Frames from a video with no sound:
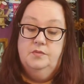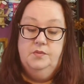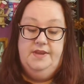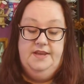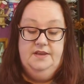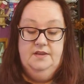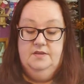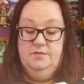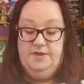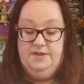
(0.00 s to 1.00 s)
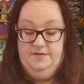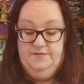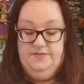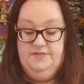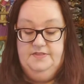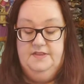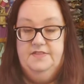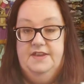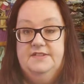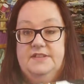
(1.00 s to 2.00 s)
week, the week of
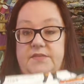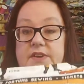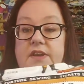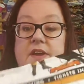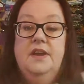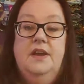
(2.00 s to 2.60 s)
Thanksgiving,